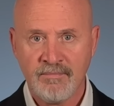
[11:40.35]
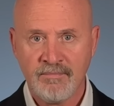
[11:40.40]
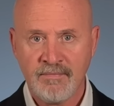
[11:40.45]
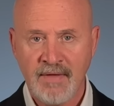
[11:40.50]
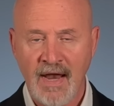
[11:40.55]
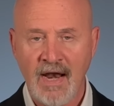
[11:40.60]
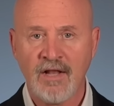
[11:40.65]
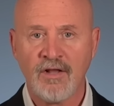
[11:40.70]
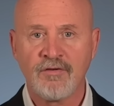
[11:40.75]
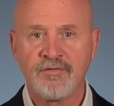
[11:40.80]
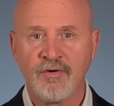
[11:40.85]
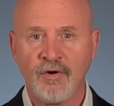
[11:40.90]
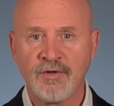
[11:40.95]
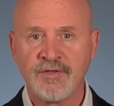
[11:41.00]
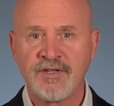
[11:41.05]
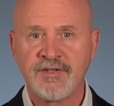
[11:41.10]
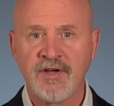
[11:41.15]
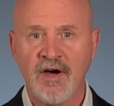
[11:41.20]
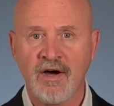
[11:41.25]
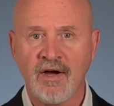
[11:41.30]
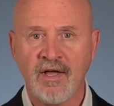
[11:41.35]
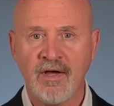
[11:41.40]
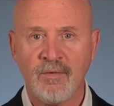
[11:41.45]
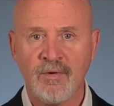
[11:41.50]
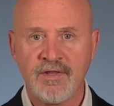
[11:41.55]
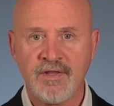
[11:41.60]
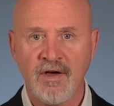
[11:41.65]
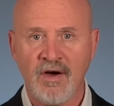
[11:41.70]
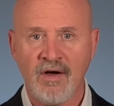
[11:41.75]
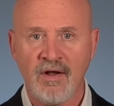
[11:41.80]
and I look forward to talking
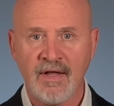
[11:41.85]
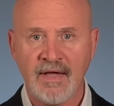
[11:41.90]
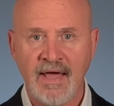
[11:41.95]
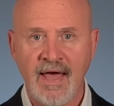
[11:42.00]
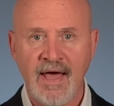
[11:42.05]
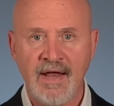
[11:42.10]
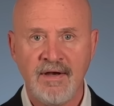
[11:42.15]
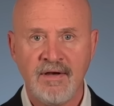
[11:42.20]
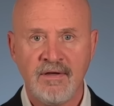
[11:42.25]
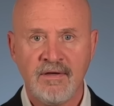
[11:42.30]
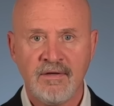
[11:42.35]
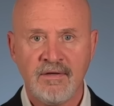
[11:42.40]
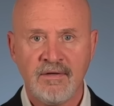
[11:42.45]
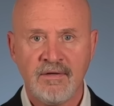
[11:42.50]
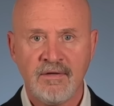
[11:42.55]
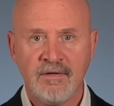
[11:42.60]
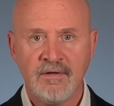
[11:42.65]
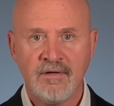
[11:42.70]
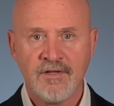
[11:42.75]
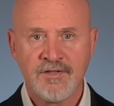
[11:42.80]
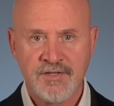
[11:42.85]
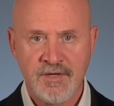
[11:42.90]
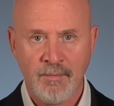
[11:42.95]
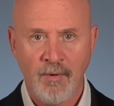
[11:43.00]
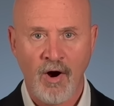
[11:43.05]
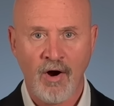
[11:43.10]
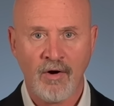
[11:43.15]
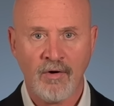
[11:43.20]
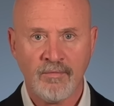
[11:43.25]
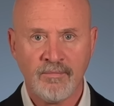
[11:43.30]
with you all again
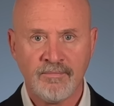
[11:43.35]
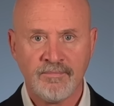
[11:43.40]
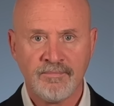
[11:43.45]
tomorrow.